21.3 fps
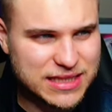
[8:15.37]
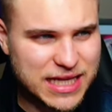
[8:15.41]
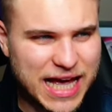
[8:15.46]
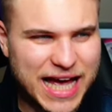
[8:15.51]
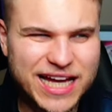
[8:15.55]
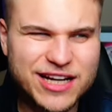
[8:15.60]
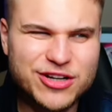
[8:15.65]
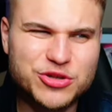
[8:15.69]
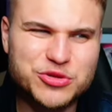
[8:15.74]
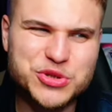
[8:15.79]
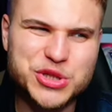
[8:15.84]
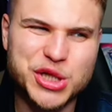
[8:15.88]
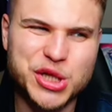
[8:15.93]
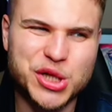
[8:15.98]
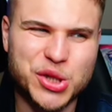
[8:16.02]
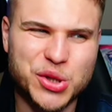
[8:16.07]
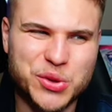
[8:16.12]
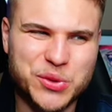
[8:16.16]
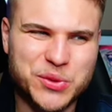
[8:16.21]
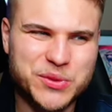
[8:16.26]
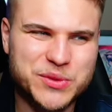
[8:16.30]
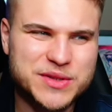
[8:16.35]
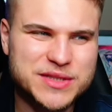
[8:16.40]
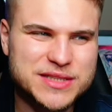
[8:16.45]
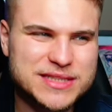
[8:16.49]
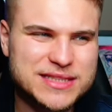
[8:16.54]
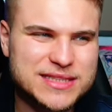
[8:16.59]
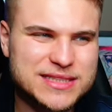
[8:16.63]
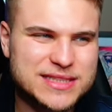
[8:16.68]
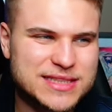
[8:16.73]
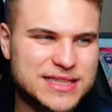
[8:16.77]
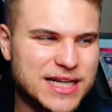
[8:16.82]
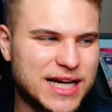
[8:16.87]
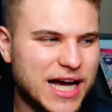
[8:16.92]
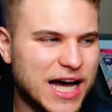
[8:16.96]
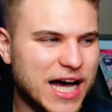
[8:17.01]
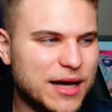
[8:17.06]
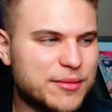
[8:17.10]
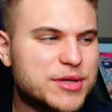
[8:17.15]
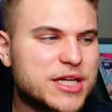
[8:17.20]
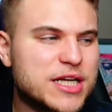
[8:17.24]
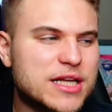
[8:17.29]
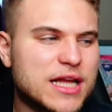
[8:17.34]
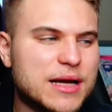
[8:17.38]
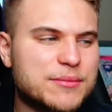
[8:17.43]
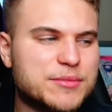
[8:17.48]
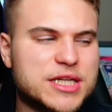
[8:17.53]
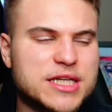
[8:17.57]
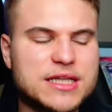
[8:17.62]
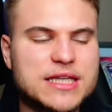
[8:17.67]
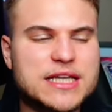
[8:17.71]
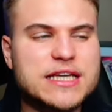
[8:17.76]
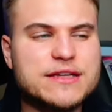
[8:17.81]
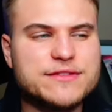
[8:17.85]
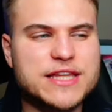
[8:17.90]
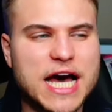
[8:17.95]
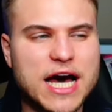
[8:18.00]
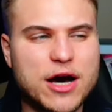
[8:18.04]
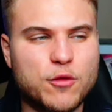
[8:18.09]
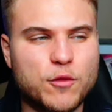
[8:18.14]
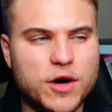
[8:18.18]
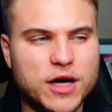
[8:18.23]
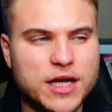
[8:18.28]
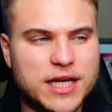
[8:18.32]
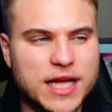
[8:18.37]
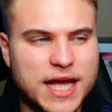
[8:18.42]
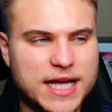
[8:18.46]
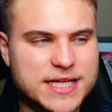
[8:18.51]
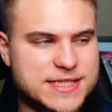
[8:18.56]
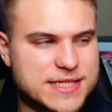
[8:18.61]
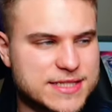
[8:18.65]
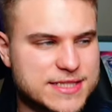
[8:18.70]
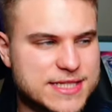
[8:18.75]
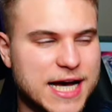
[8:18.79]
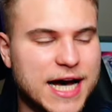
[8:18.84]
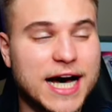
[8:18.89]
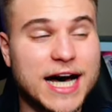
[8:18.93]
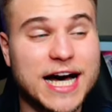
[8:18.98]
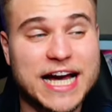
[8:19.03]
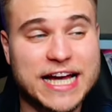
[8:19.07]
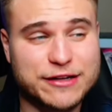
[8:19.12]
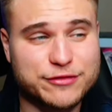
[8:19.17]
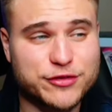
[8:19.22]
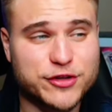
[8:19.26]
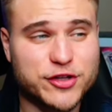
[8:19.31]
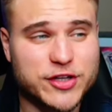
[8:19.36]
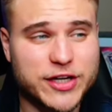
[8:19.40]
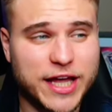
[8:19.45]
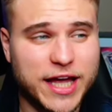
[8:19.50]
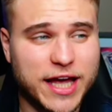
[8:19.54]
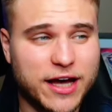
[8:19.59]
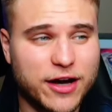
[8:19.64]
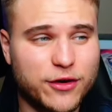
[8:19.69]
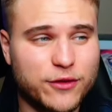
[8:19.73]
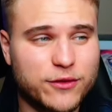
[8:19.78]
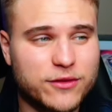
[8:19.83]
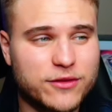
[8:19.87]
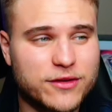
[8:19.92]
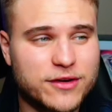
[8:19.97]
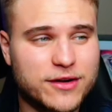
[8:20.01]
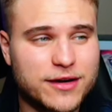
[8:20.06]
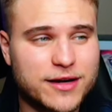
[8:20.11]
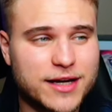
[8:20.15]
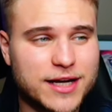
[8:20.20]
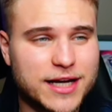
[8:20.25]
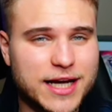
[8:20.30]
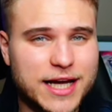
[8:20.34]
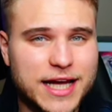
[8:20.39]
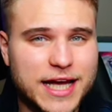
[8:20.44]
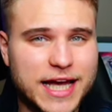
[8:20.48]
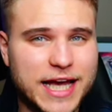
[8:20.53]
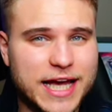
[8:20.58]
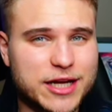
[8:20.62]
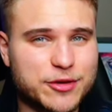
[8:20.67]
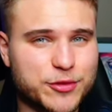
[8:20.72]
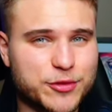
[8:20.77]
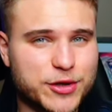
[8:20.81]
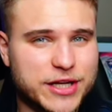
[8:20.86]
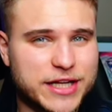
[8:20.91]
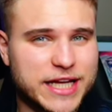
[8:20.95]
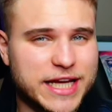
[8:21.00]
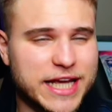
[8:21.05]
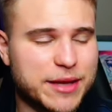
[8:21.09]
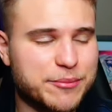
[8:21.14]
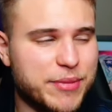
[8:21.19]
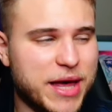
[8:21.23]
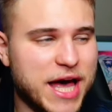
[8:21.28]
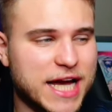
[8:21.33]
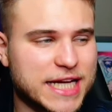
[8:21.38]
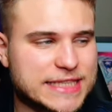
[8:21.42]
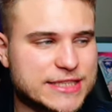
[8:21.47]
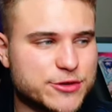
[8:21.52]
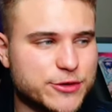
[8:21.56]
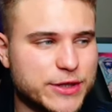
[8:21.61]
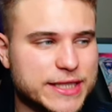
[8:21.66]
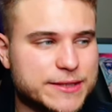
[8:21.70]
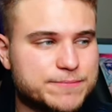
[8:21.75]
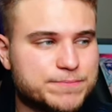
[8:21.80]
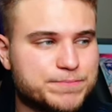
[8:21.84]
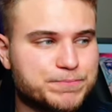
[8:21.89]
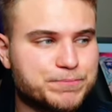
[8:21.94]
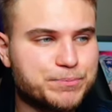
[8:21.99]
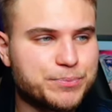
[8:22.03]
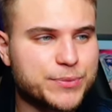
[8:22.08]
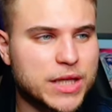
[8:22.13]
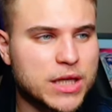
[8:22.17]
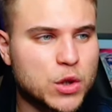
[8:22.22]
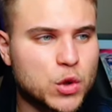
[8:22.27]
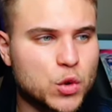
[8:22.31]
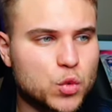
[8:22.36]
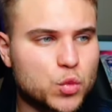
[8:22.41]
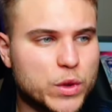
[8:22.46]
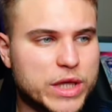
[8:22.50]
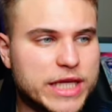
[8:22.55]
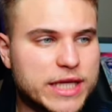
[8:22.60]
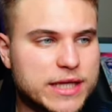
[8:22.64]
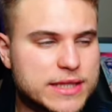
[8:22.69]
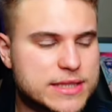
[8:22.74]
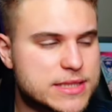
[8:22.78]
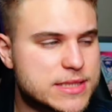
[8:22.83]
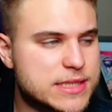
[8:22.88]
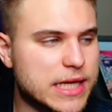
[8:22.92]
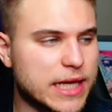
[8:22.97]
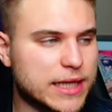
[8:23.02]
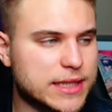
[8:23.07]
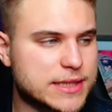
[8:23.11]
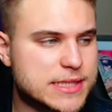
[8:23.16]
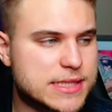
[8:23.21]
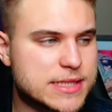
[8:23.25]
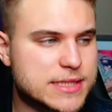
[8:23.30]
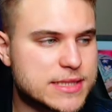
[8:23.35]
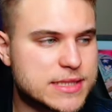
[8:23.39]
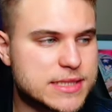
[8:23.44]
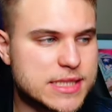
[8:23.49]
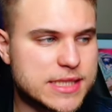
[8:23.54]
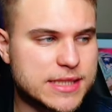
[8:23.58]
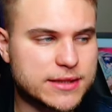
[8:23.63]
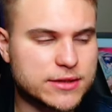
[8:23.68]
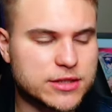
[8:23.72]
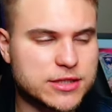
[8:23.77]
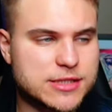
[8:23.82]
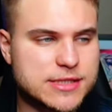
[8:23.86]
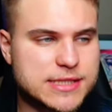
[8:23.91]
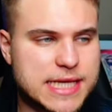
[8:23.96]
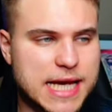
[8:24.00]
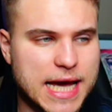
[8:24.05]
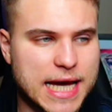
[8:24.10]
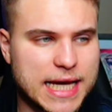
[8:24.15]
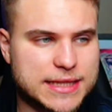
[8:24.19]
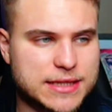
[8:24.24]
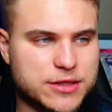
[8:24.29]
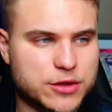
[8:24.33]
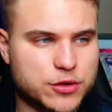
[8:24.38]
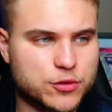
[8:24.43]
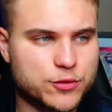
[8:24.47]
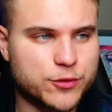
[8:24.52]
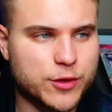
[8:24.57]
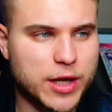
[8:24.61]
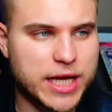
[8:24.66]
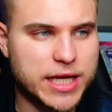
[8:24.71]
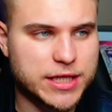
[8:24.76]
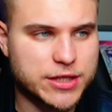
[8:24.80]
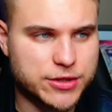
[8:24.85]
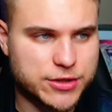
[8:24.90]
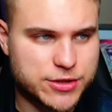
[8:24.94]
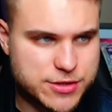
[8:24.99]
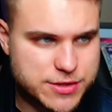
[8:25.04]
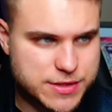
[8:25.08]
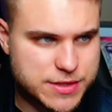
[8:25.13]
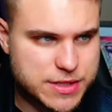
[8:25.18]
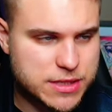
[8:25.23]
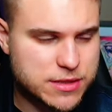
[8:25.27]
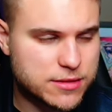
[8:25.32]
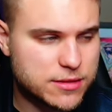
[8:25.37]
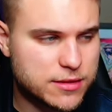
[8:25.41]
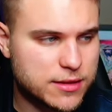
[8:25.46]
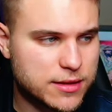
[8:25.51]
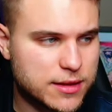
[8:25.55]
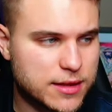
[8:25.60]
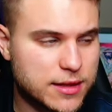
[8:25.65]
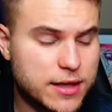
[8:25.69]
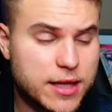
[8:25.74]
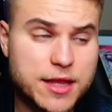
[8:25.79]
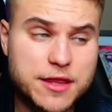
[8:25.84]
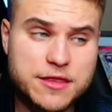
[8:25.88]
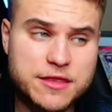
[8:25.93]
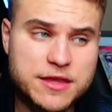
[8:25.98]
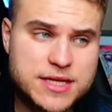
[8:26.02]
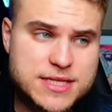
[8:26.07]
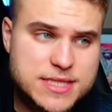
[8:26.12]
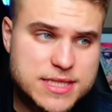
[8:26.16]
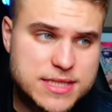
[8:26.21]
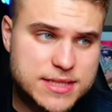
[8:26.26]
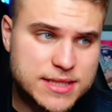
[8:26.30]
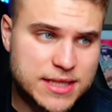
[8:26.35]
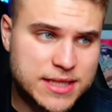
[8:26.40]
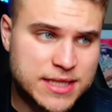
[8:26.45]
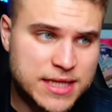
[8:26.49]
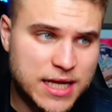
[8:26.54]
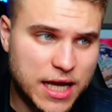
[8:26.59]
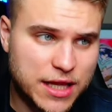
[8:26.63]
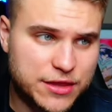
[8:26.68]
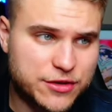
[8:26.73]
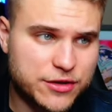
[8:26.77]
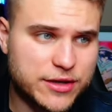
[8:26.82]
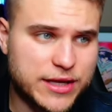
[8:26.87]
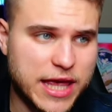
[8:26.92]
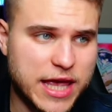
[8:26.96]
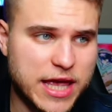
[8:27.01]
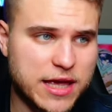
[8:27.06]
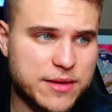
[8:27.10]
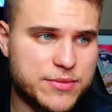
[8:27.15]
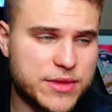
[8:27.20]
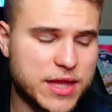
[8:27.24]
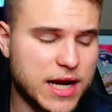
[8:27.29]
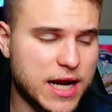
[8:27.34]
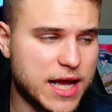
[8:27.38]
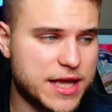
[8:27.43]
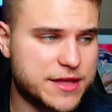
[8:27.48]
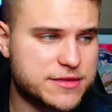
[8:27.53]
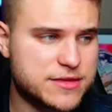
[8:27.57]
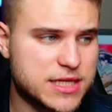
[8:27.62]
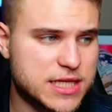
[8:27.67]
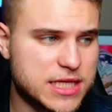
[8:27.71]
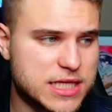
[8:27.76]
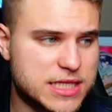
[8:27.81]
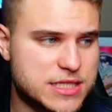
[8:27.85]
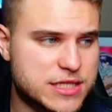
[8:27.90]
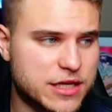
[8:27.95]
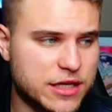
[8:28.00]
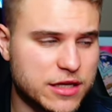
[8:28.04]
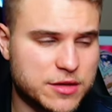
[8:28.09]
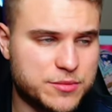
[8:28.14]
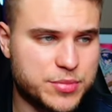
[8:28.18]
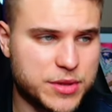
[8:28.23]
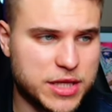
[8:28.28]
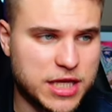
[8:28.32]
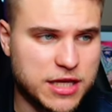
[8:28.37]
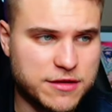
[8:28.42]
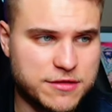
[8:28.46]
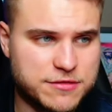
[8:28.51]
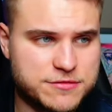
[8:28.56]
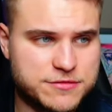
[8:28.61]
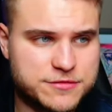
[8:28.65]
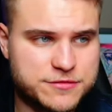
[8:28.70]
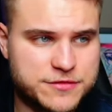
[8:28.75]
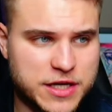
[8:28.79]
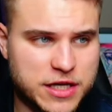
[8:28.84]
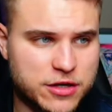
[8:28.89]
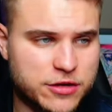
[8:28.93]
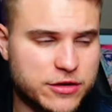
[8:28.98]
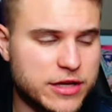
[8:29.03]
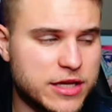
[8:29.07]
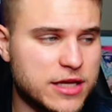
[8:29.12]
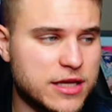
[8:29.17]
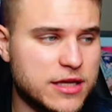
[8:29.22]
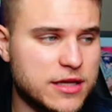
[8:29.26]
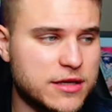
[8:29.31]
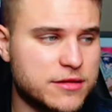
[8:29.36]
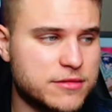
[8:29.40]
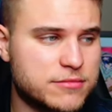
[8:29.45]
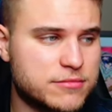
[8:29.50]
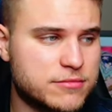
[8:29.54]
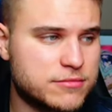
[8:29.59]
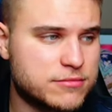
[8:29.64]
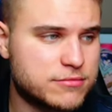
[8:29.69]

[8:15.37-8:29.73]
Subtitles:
I don't know. I'm gonna leave that one as a tie for now, and we're going to get back to it. Week 6, the Steelers at the Raiders. This is another game that I think is going to be very